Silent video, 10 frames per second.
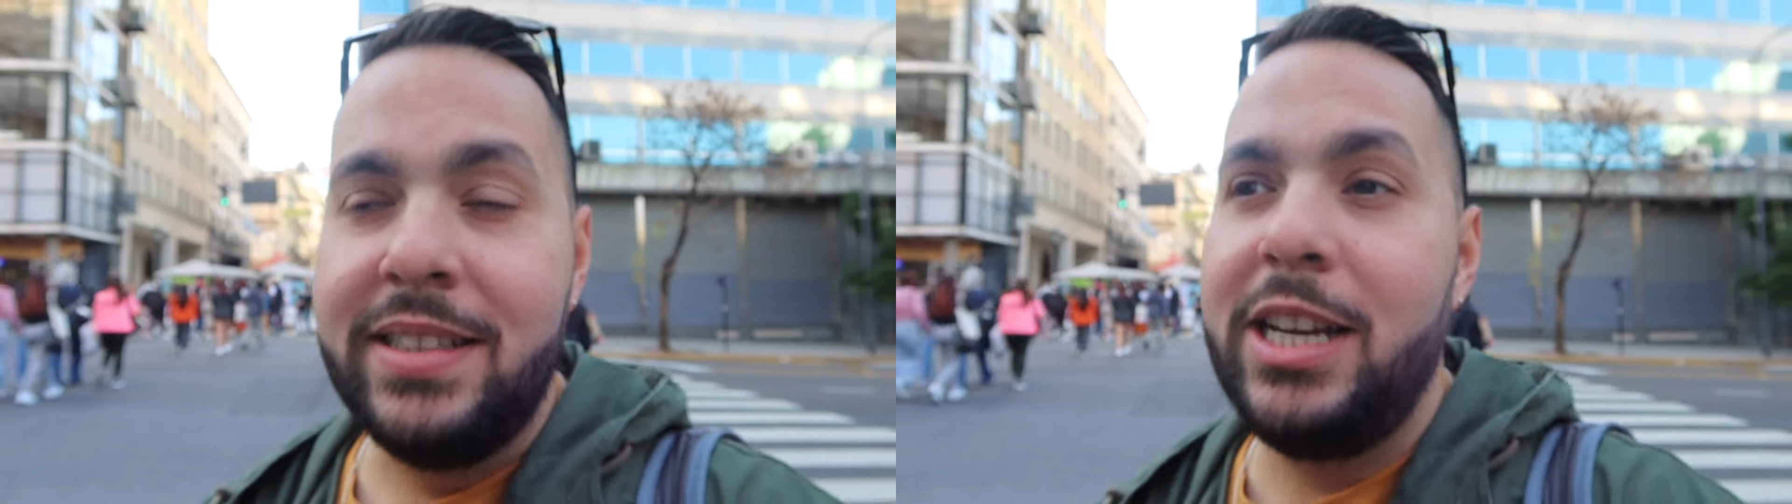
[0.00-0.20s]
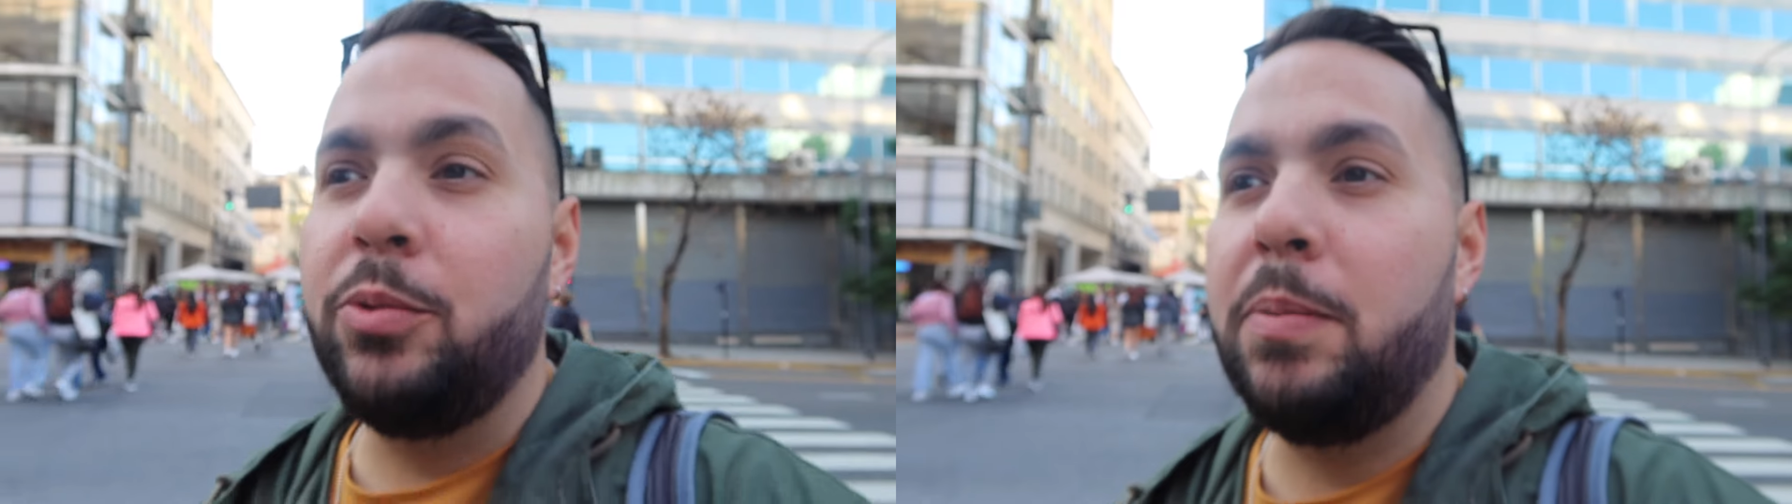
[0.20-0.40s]

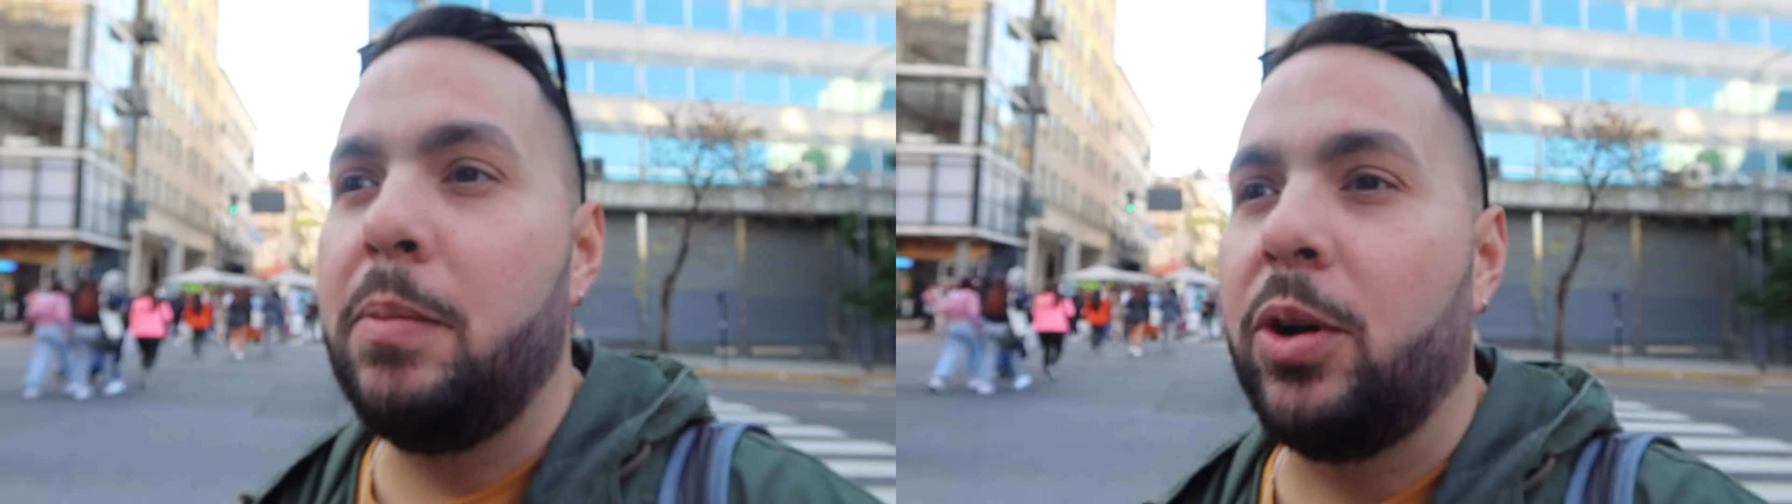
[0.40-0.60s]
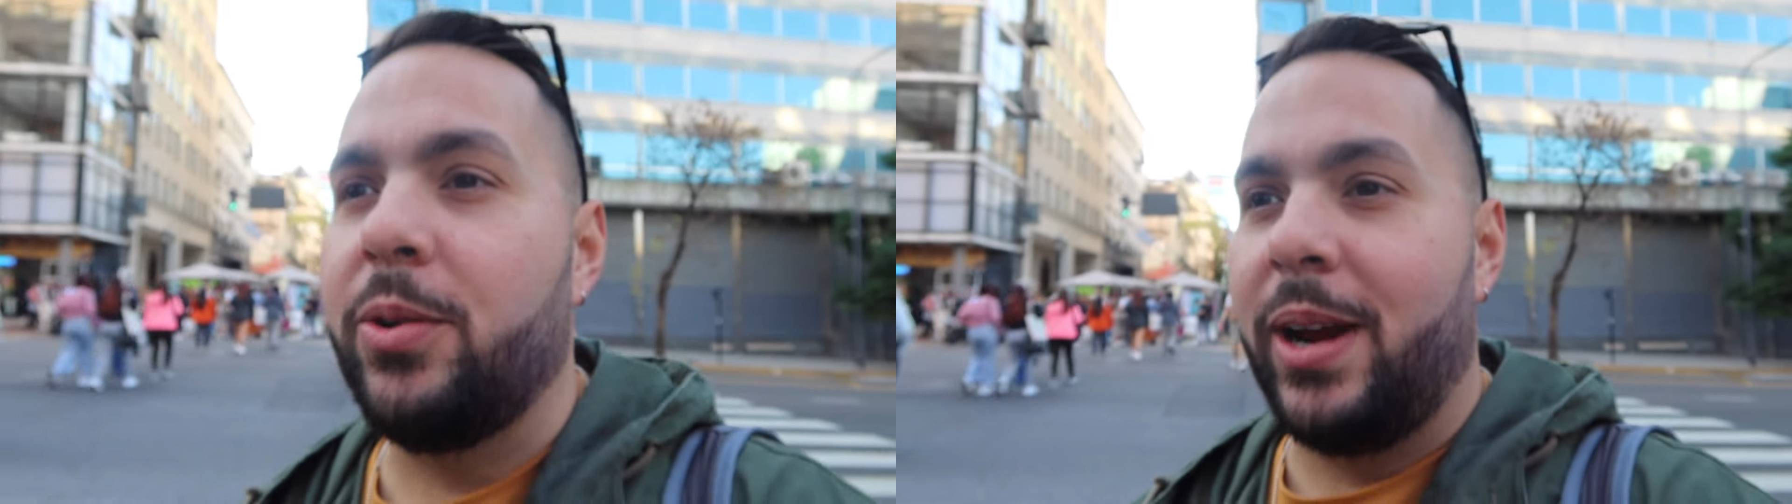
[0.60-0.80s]
seeing what
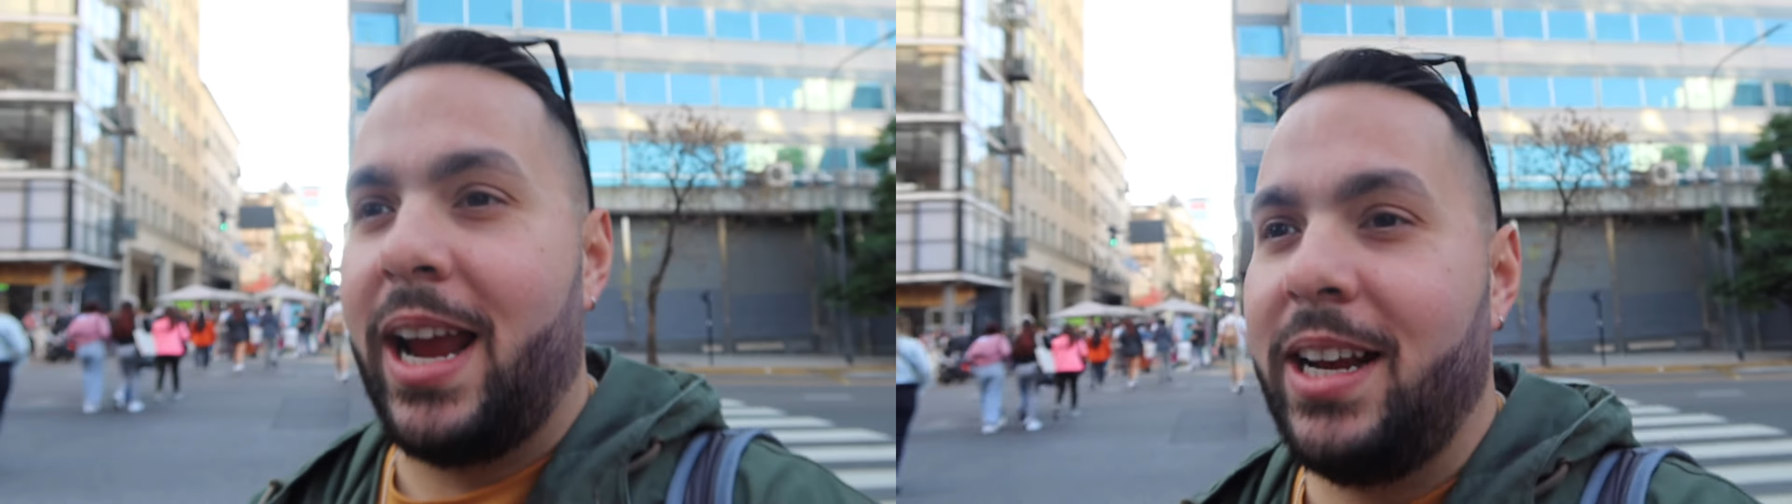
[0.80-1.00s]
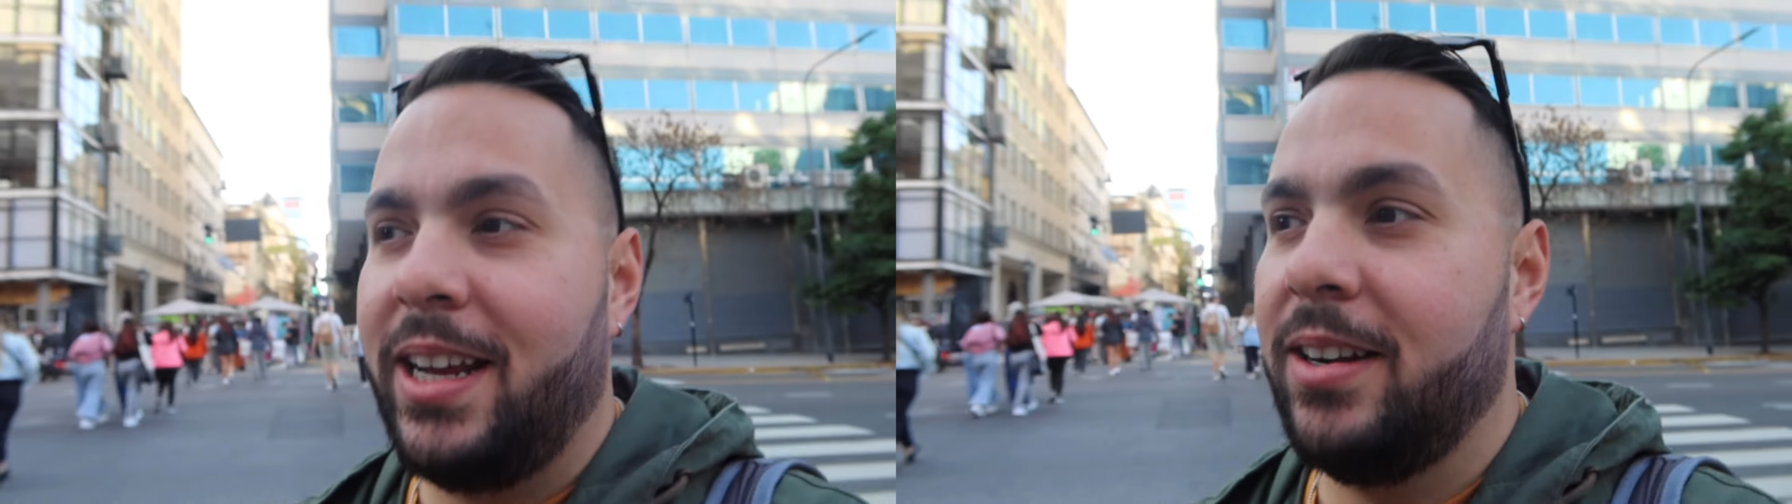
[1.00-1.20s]
people
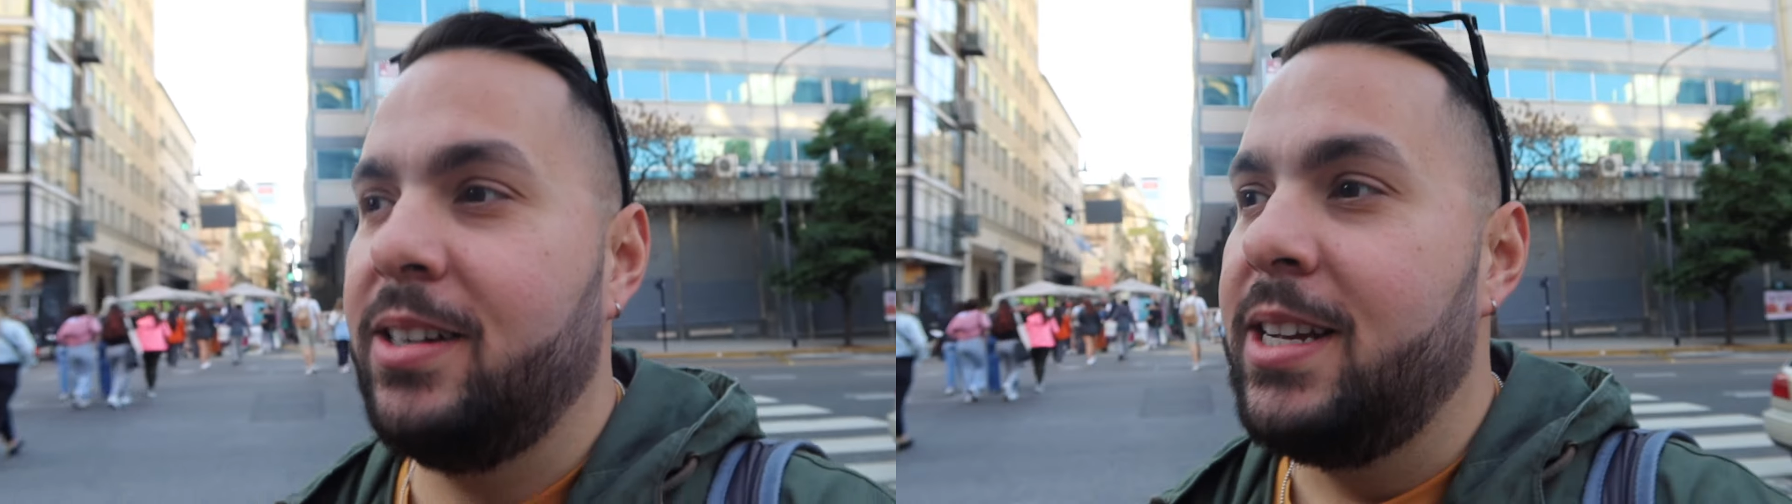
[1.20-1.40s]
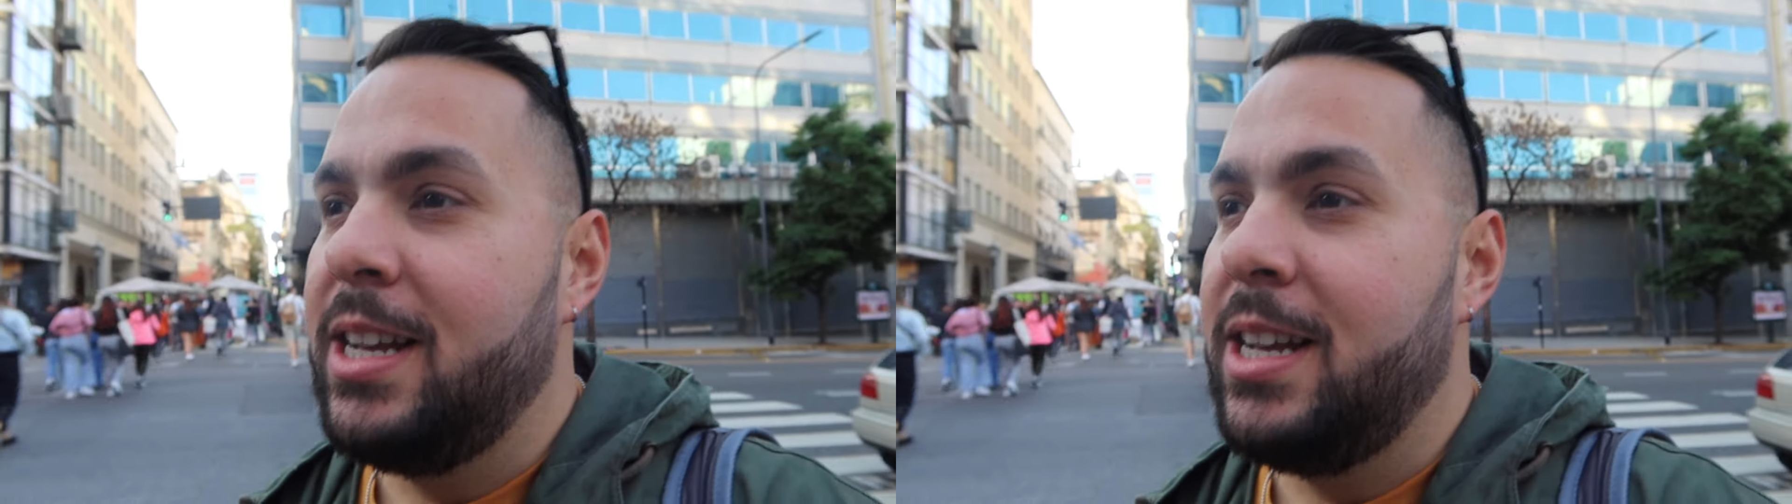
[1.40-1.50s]
create here.